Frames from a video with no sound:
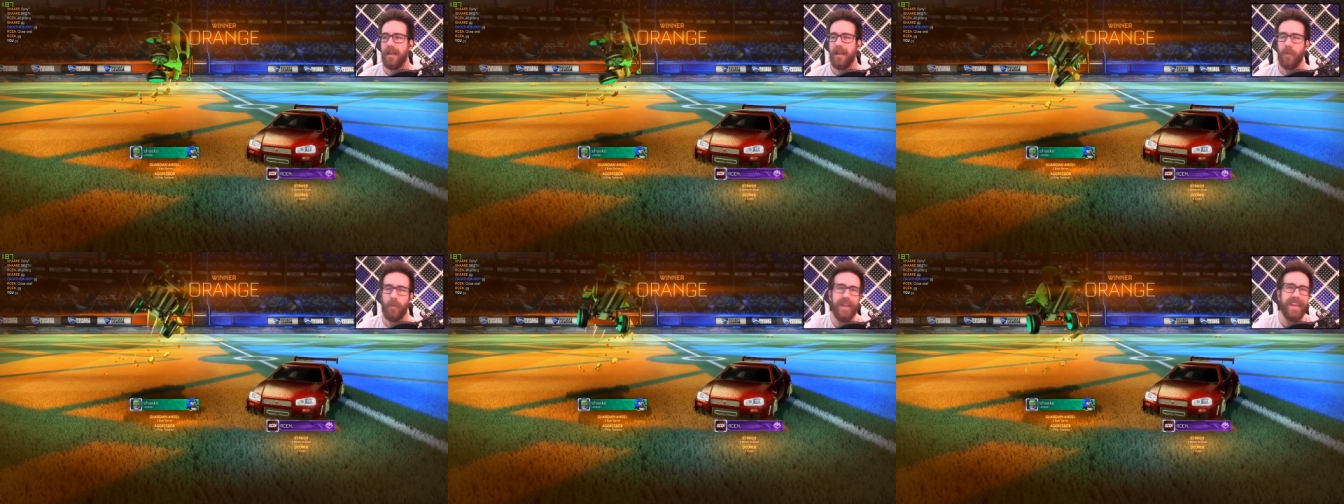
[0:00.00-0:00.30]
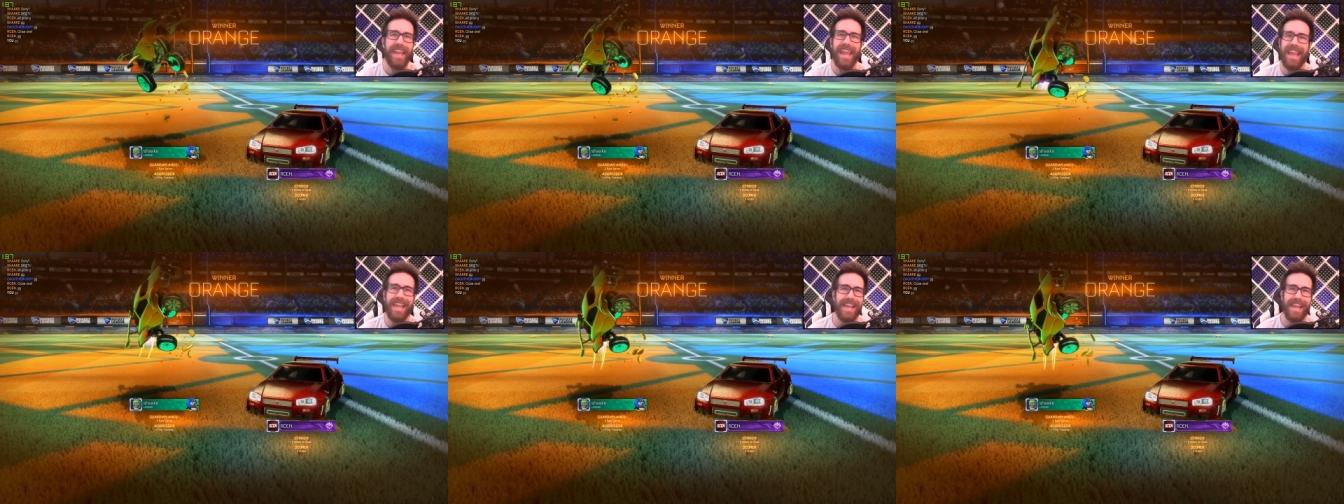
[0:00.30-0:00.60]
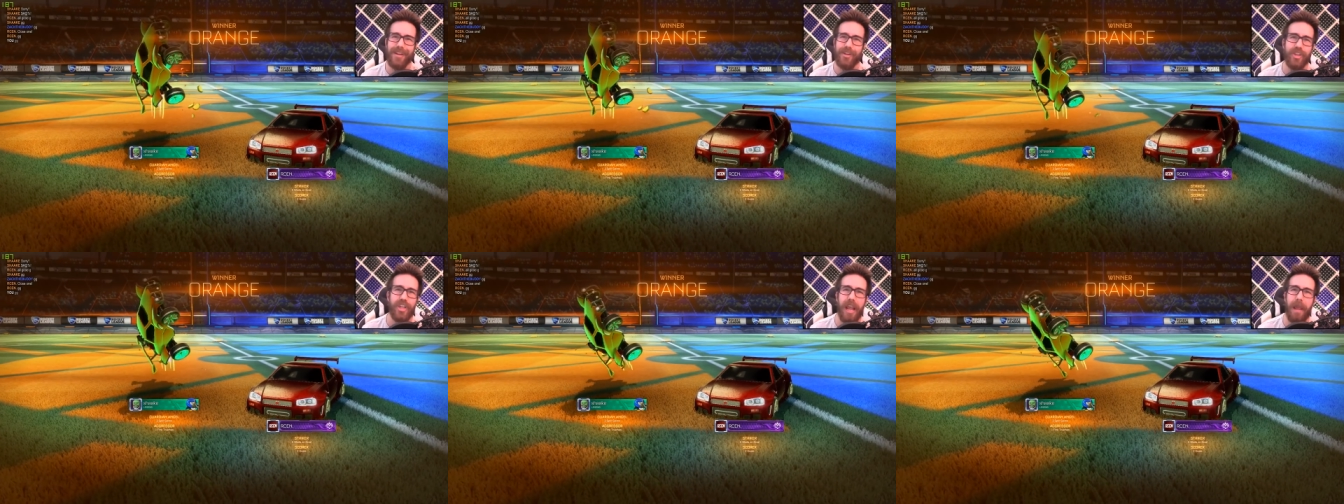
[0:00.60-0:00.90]
We can't
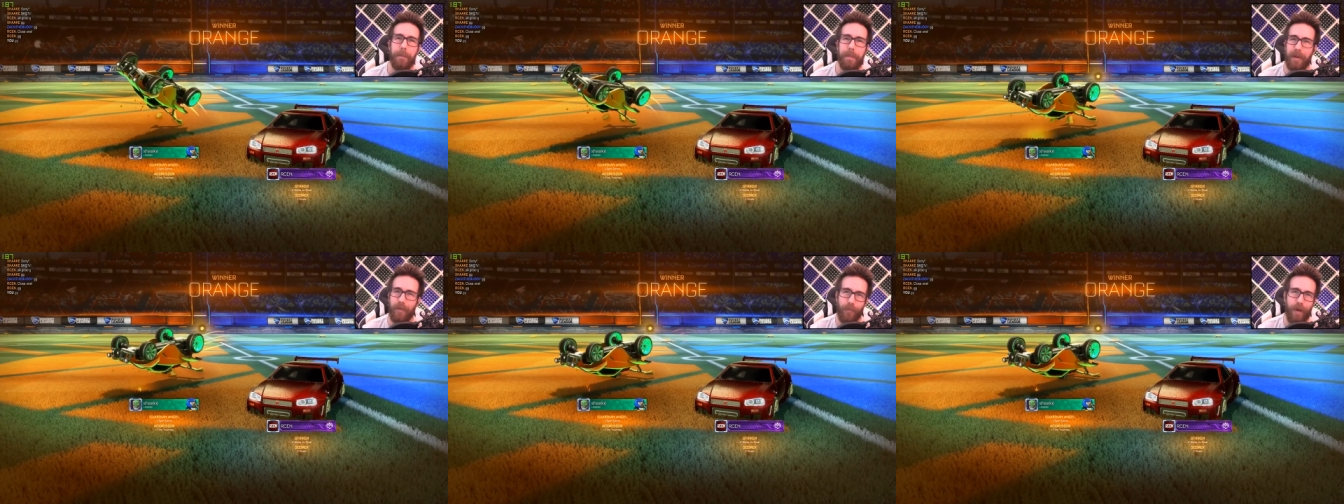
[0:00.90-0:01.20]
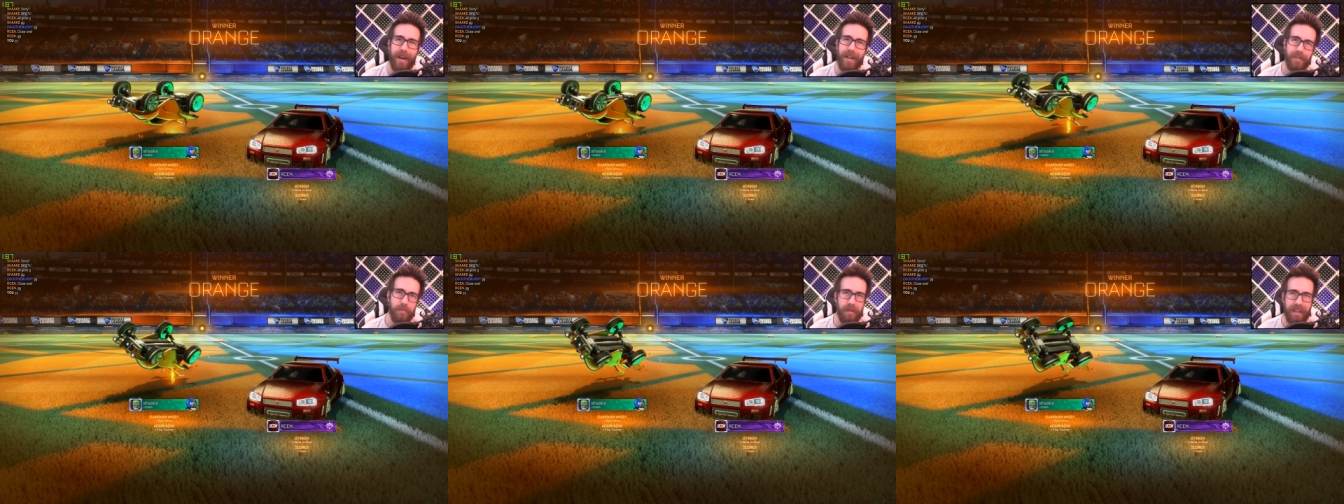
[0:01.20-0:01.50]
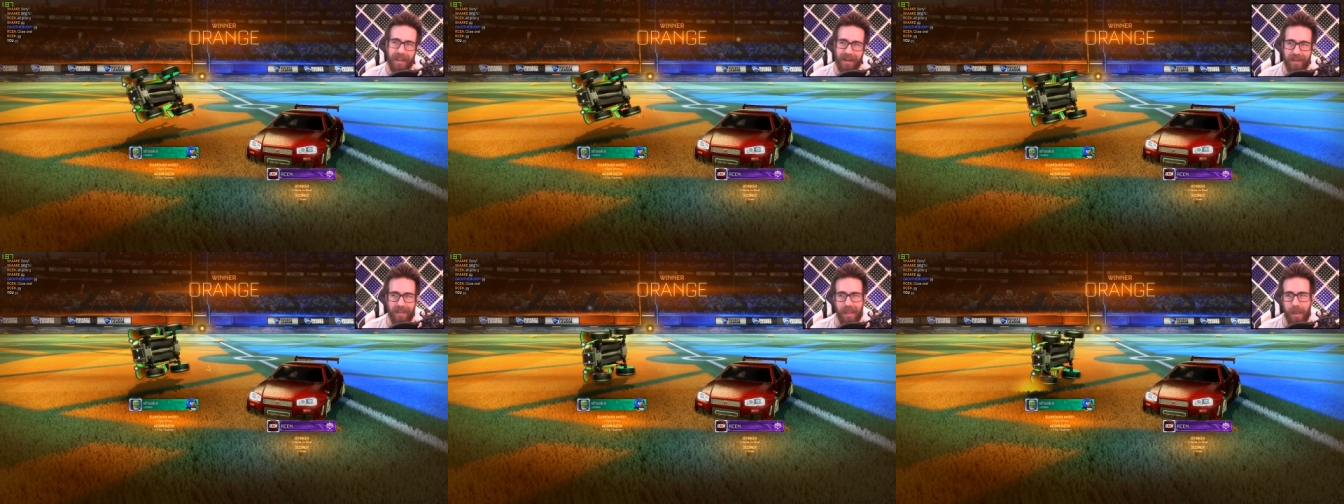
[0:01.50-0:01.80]
get champion right at the
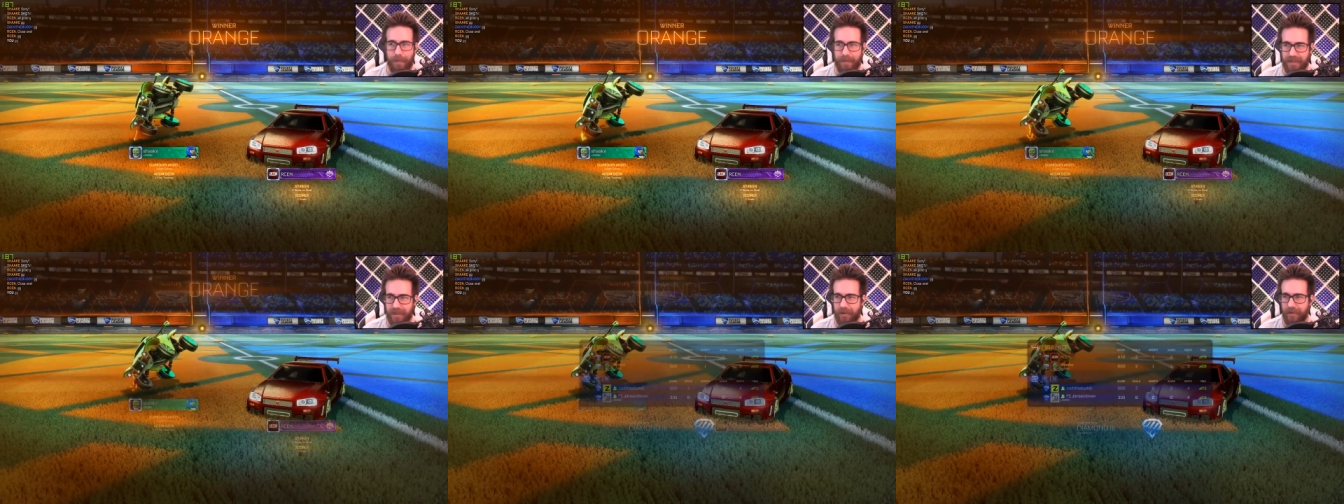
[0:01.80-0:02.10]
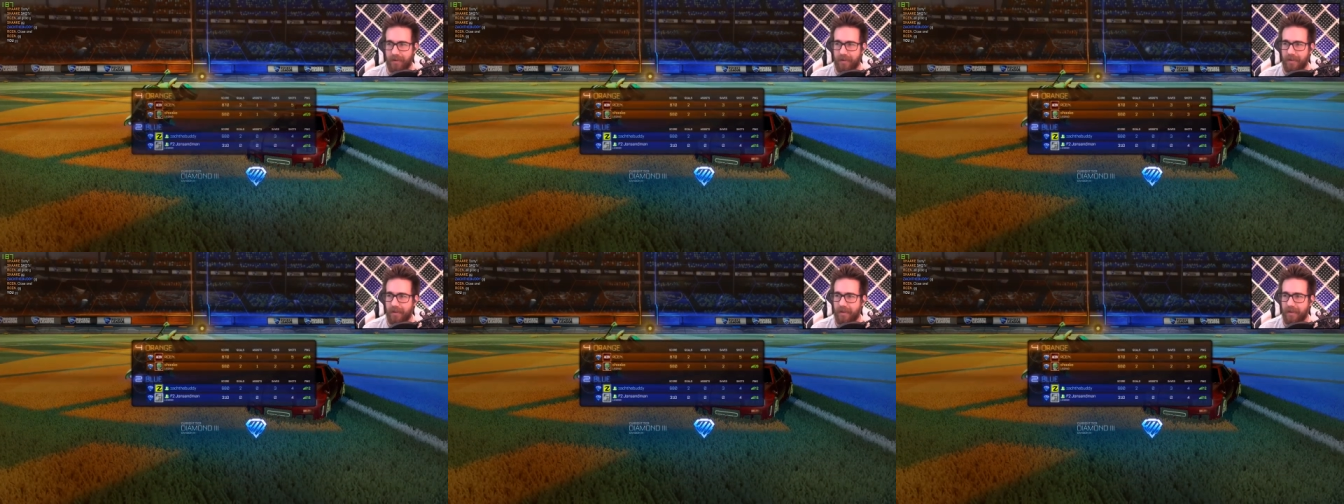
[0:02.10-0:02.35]
beginning of the episode.